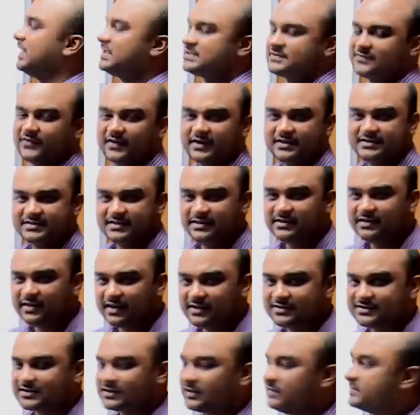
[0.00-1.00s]
as far as
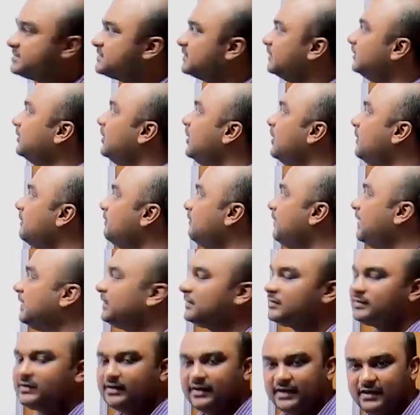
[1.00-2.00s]
India is concerned.
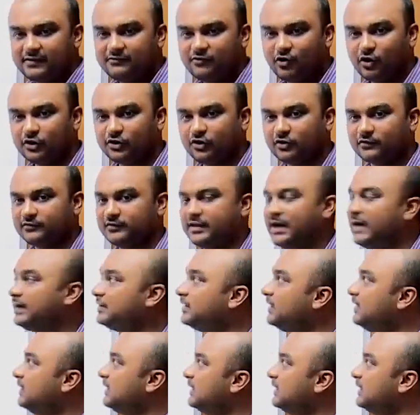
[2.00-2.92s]
But leave all of that.